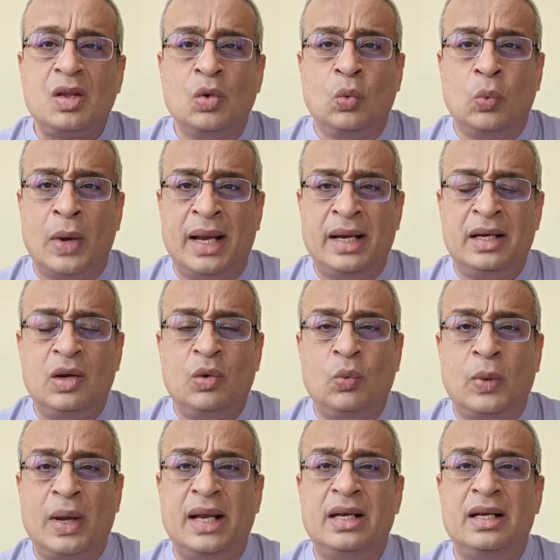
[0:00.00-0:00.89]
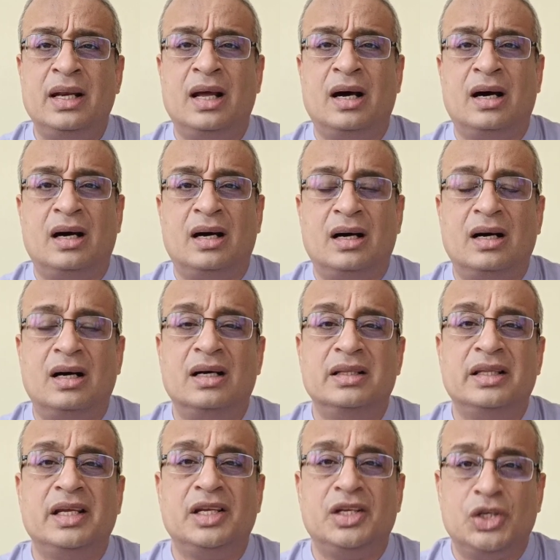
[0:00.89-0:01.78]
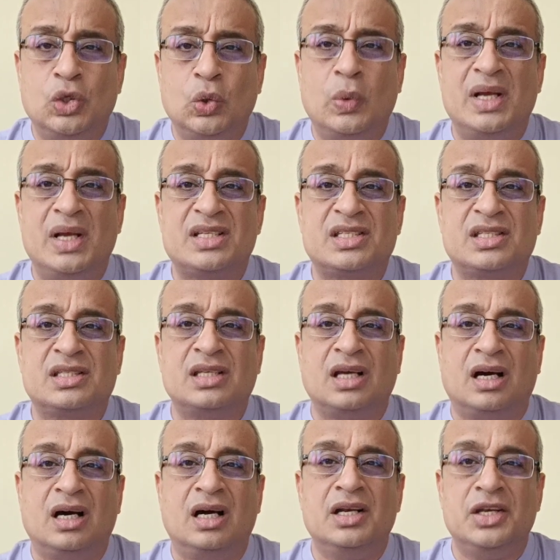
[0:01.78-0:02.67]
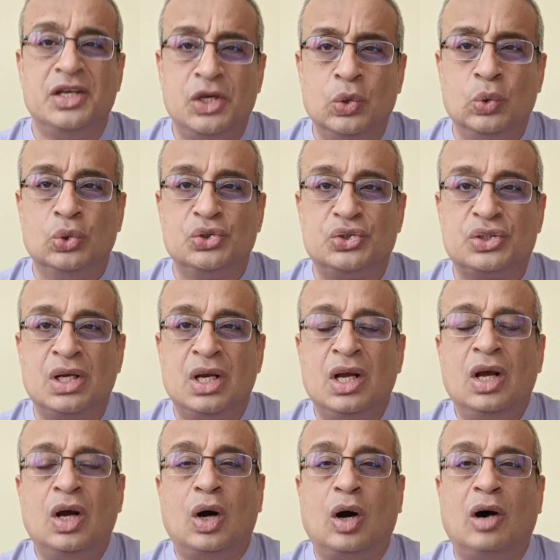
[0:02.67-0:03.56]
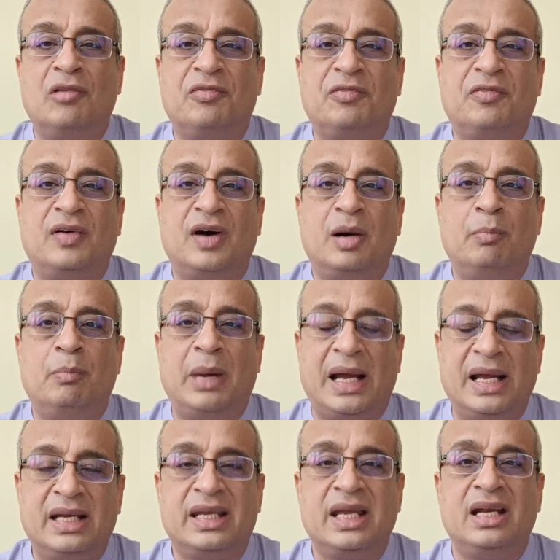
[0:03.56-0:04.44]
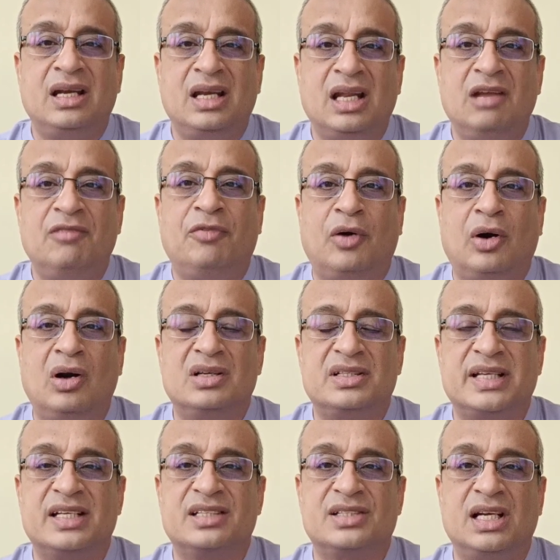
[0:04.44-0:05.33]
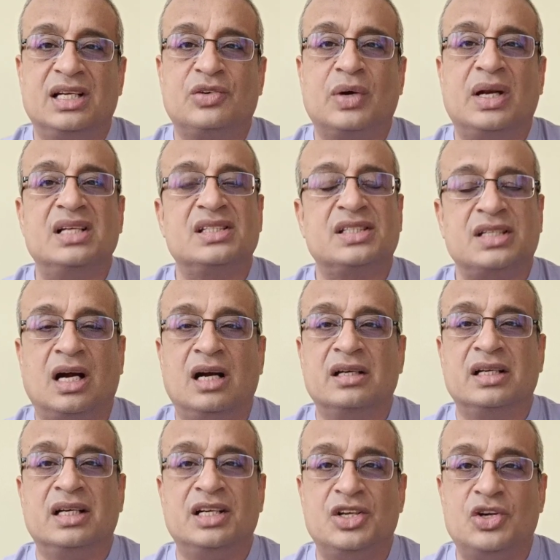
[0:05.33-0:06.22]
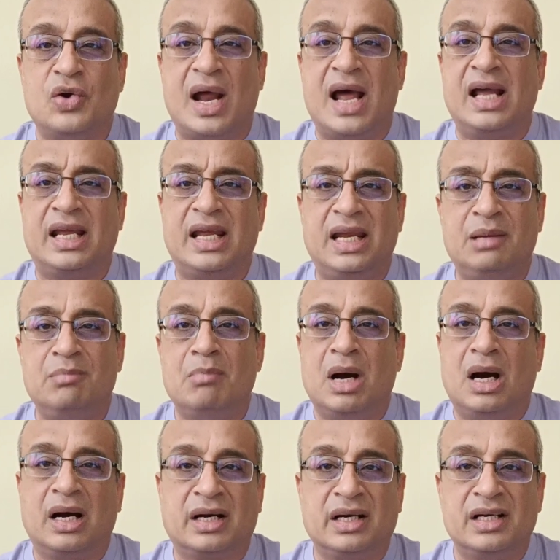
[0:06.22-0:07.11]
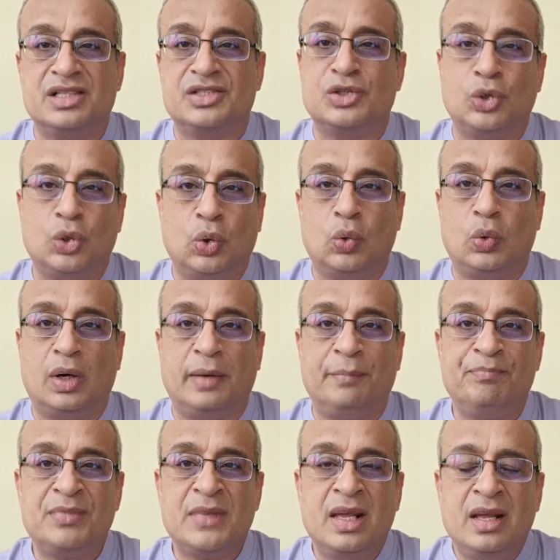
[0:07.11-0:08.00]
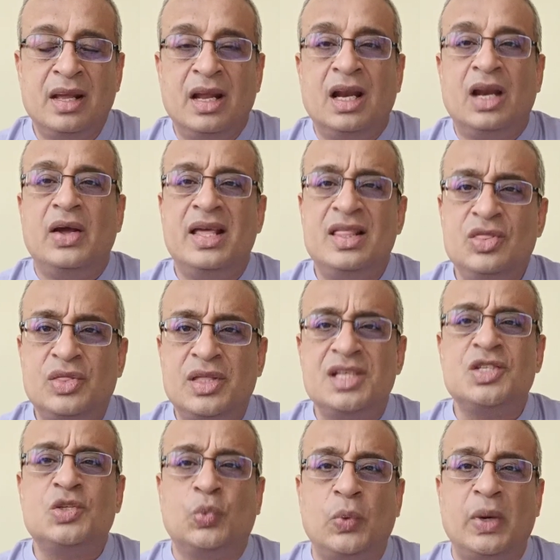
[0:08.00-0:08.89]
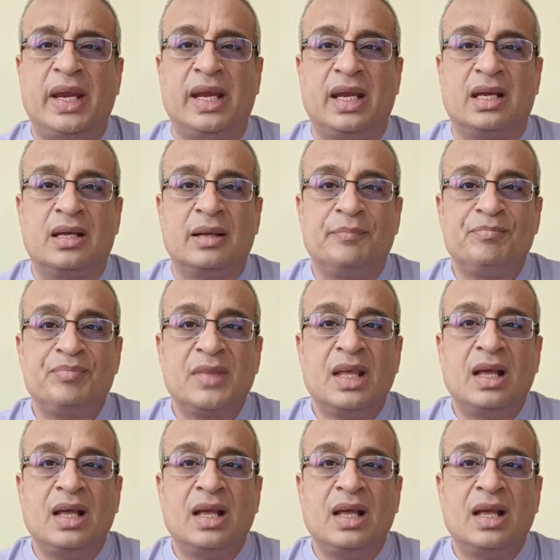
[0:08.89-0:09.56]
when, when uh, uh, the US uh, news of uh, banking defaults, etc. started dragging markets lower. In this week,